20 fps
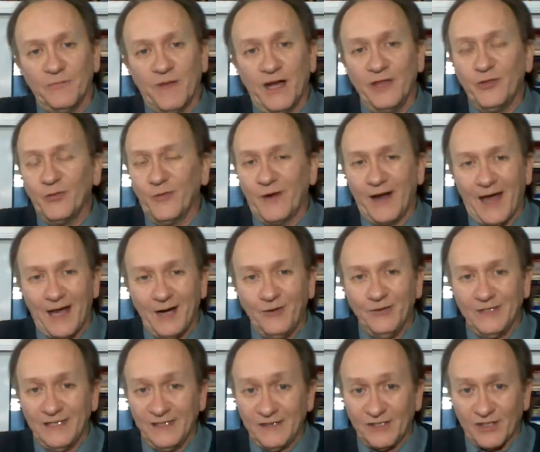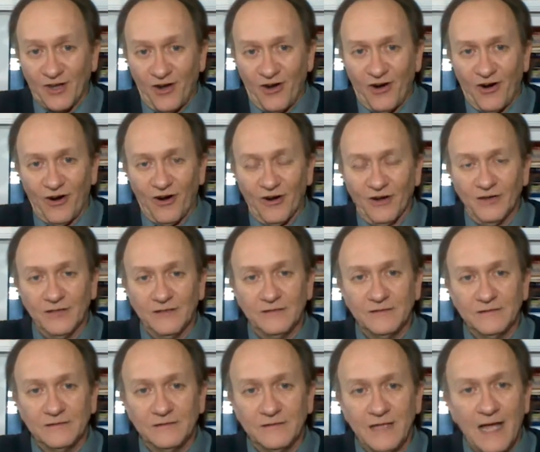a month when I don't get the car?
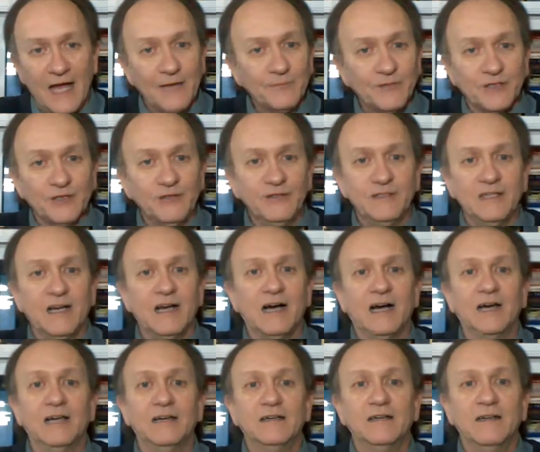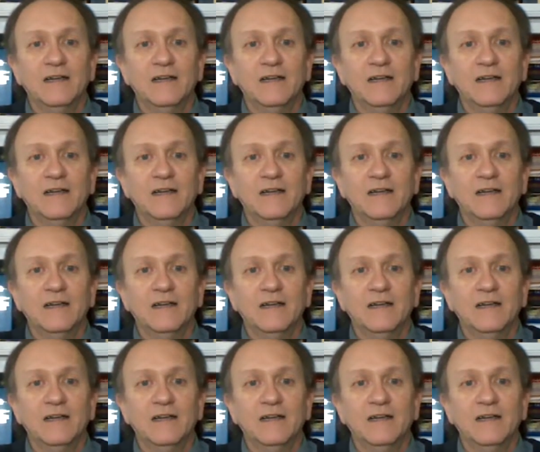Absolutely not.